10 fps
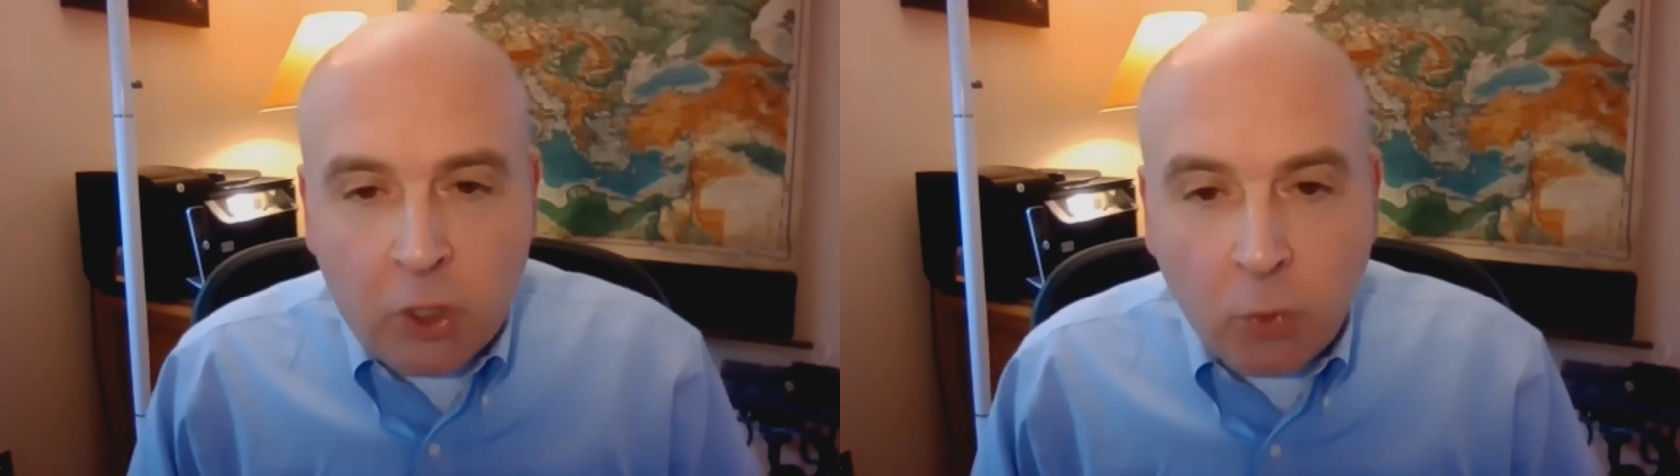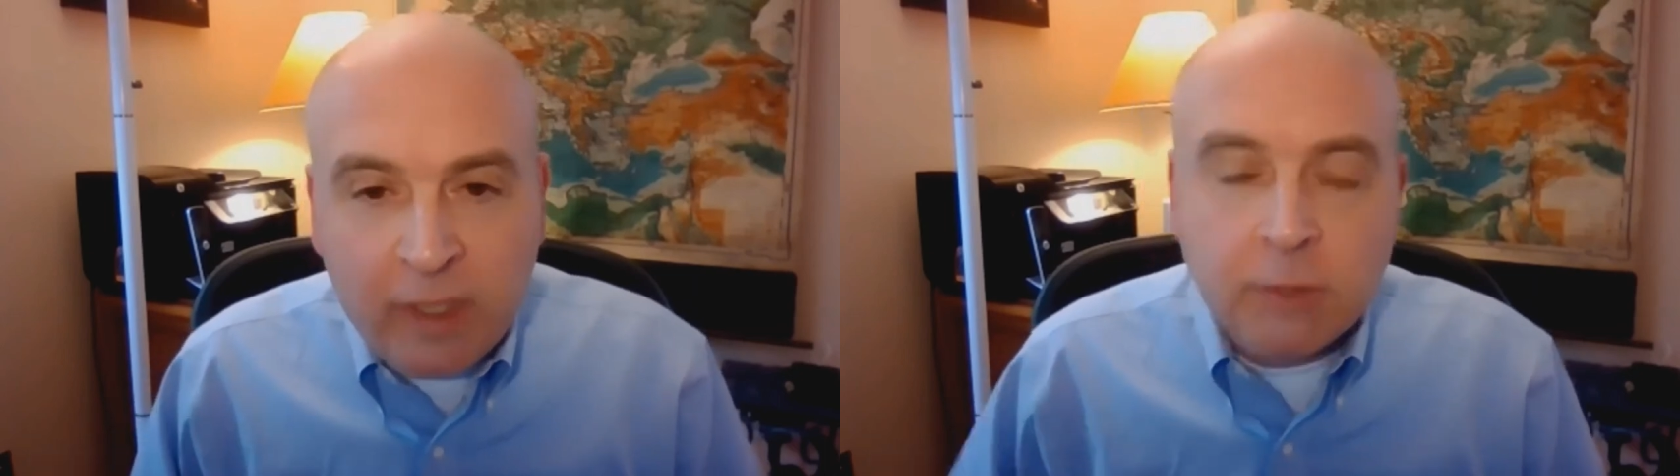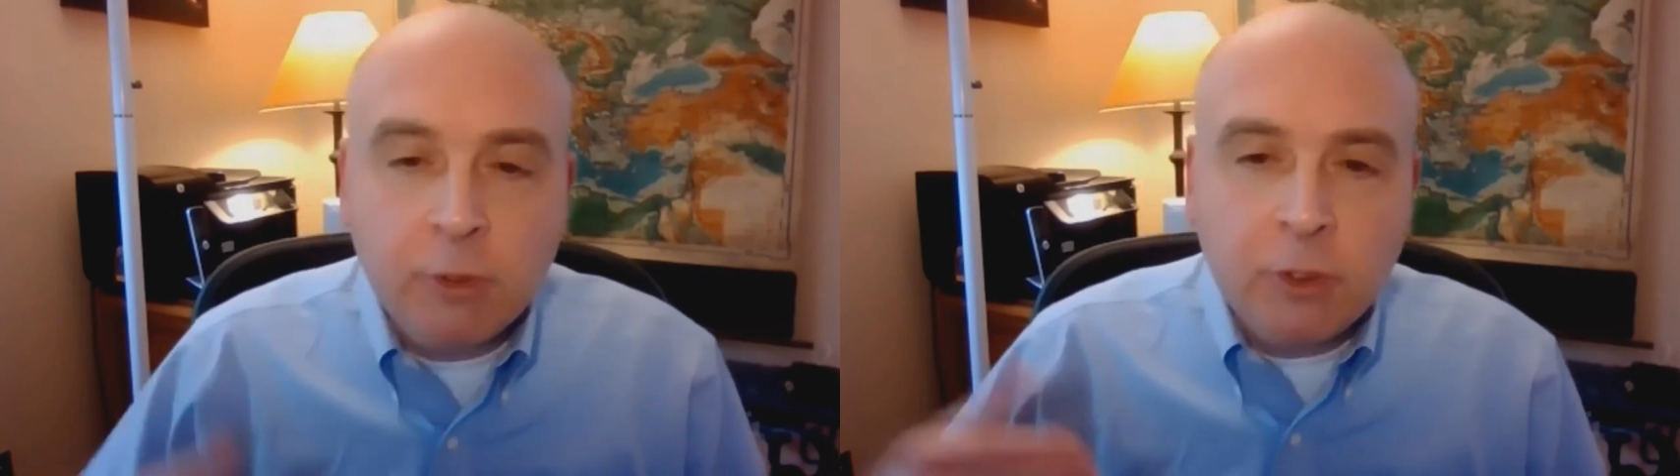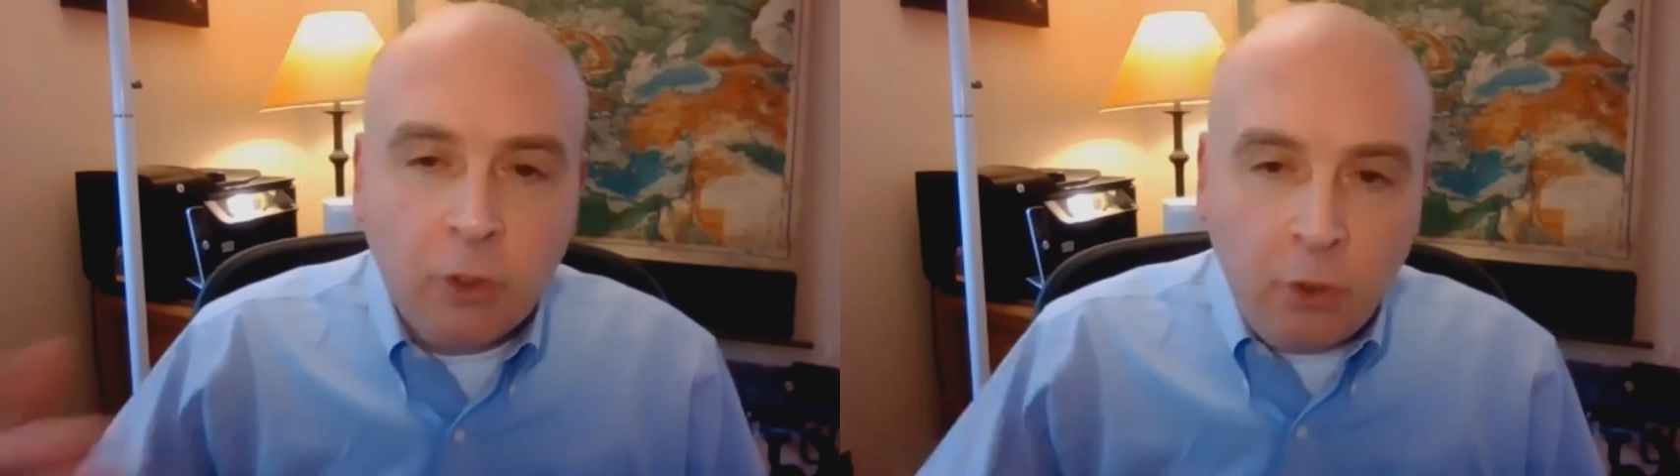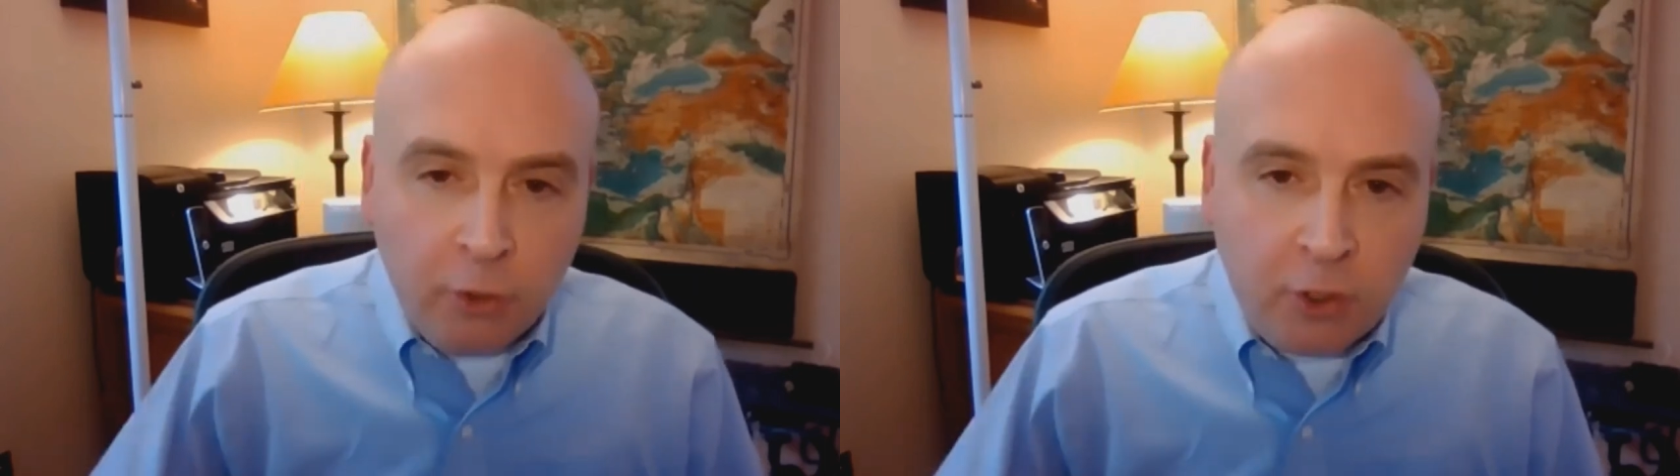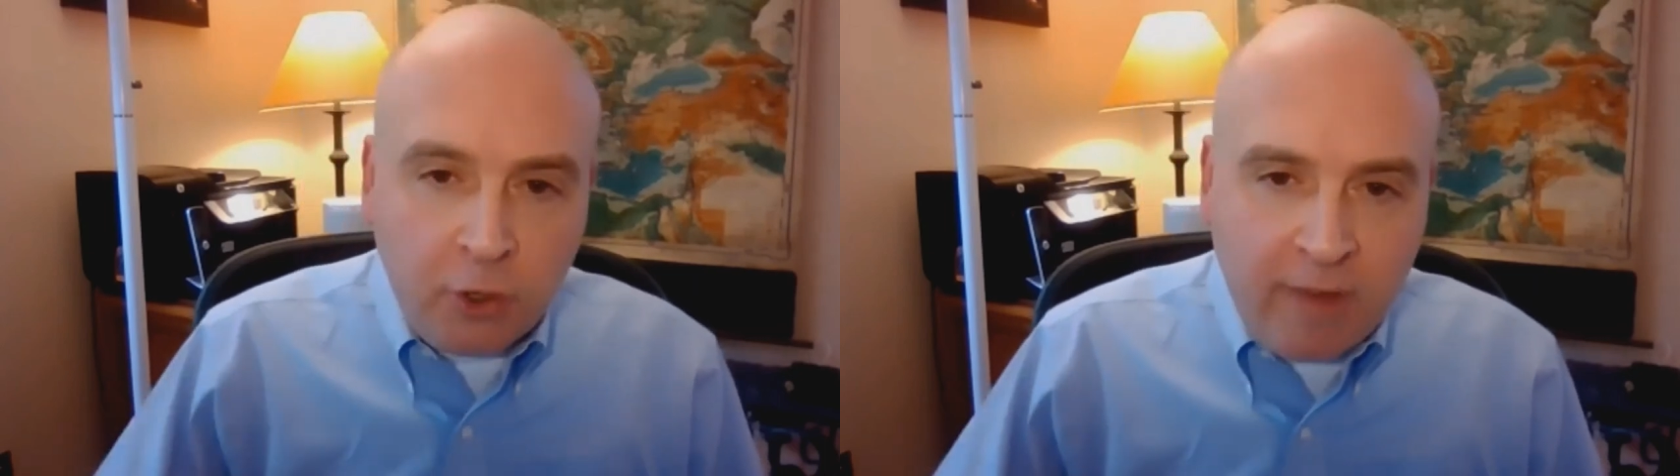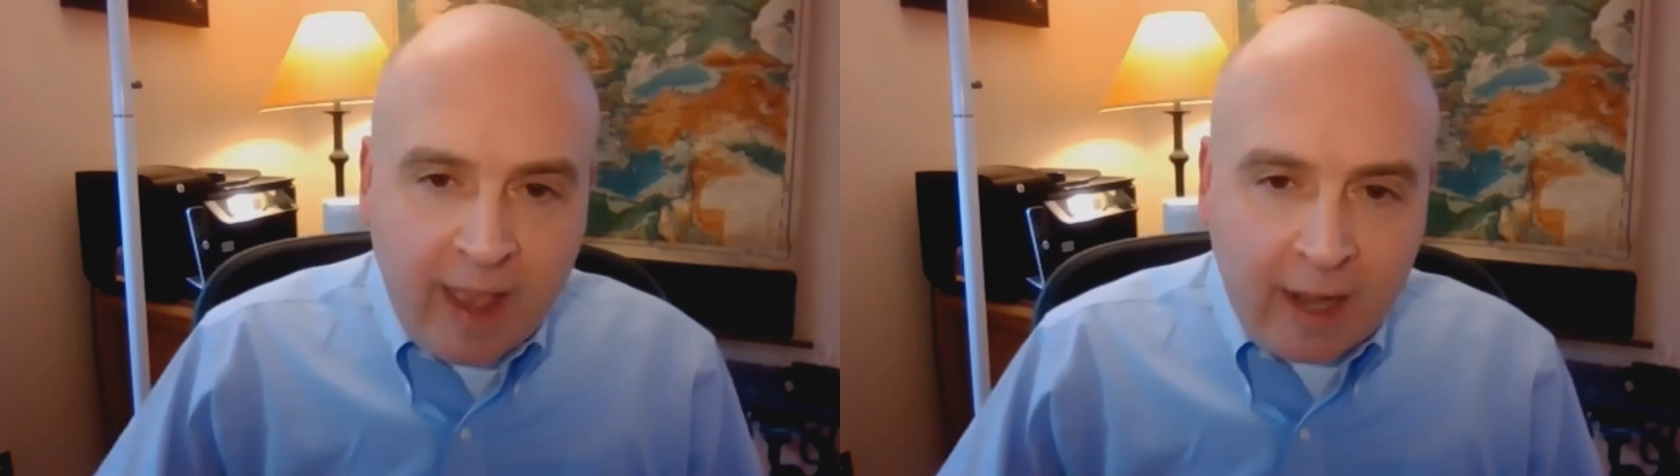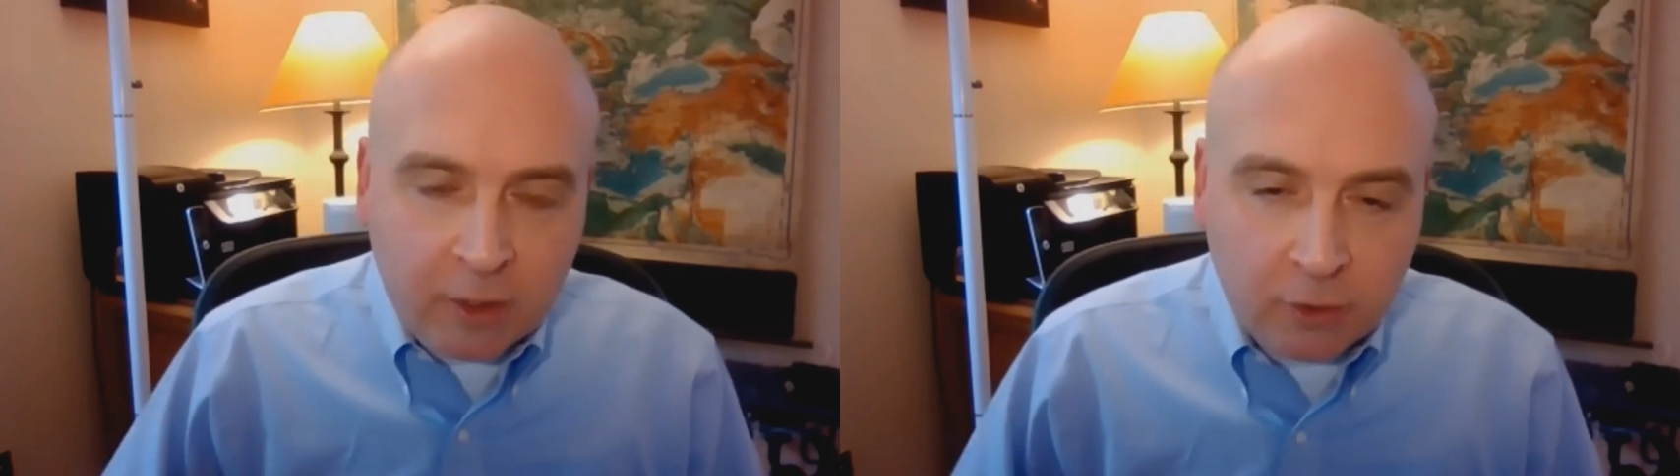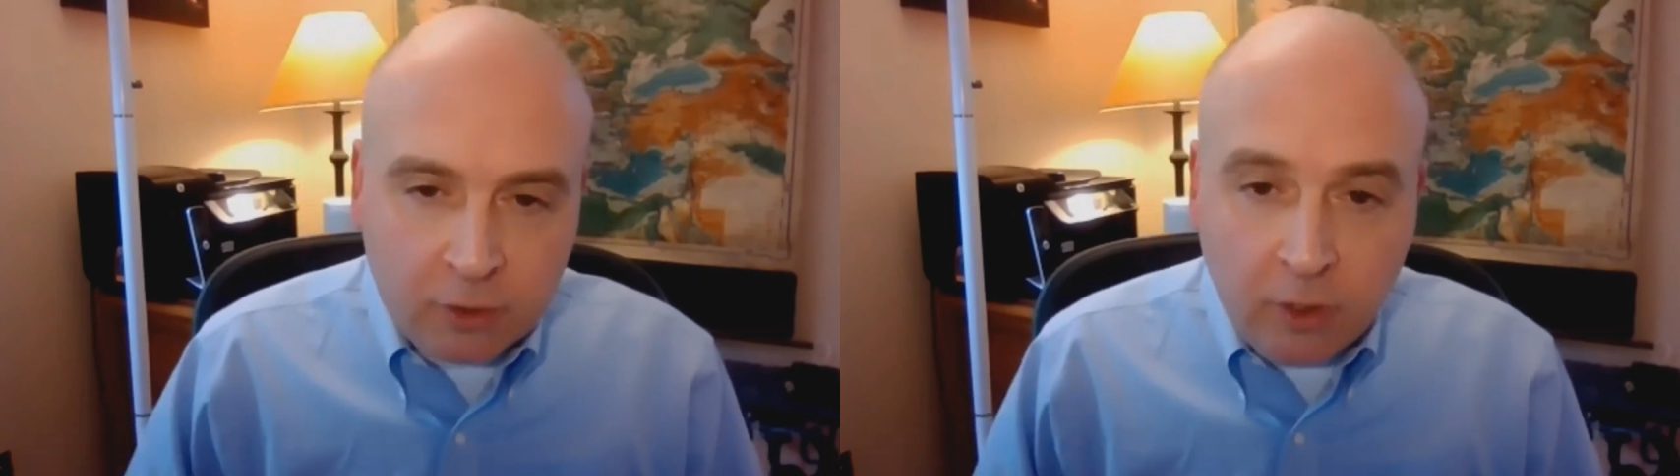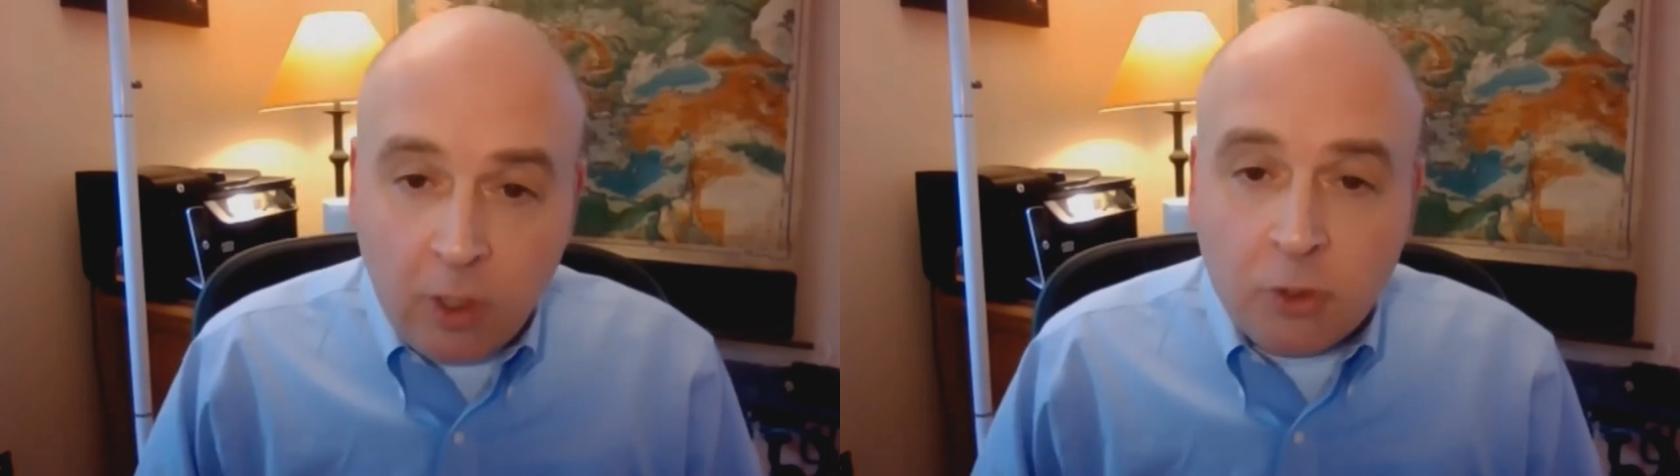You don't need to return to your factor